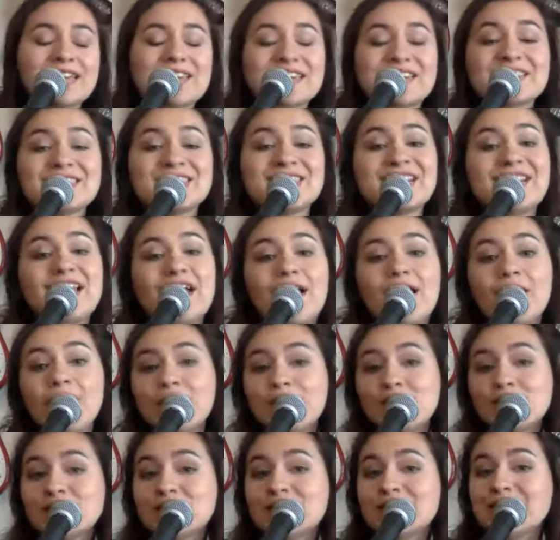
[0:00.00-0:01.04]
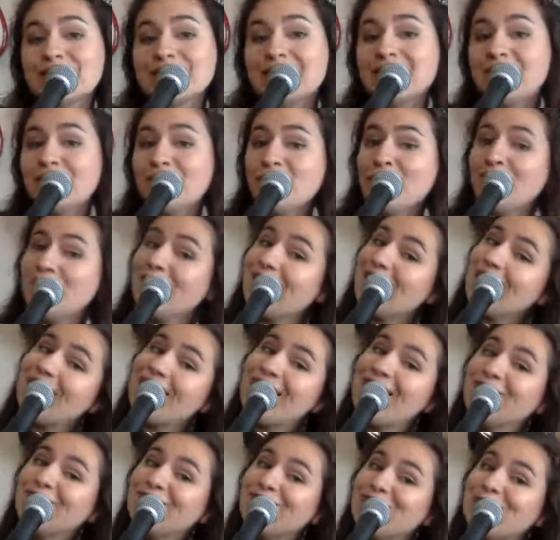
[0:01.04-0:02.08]
'cause love's working for
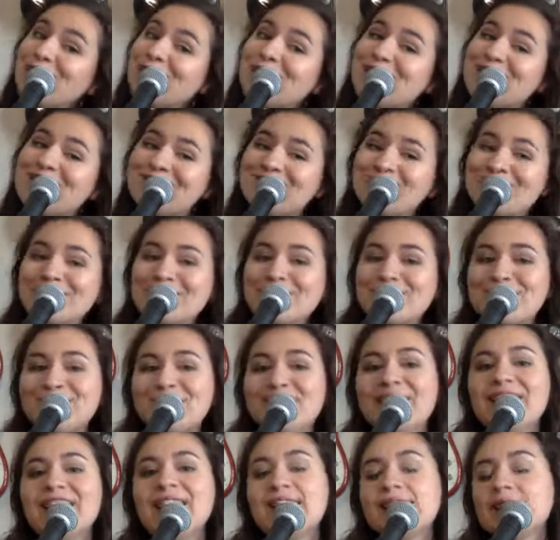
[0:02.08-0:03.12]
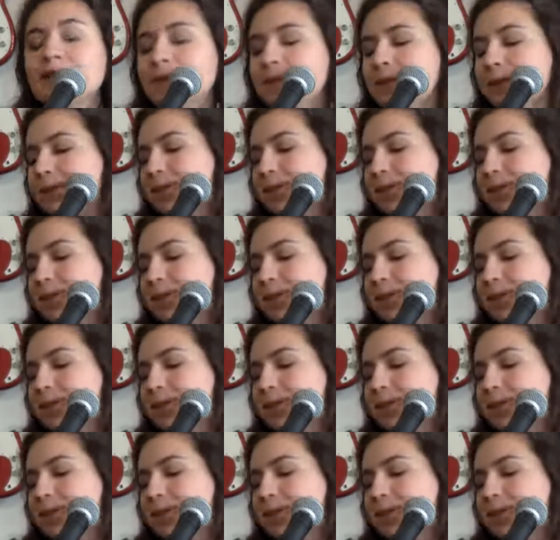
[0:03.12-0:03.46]
everyone but me.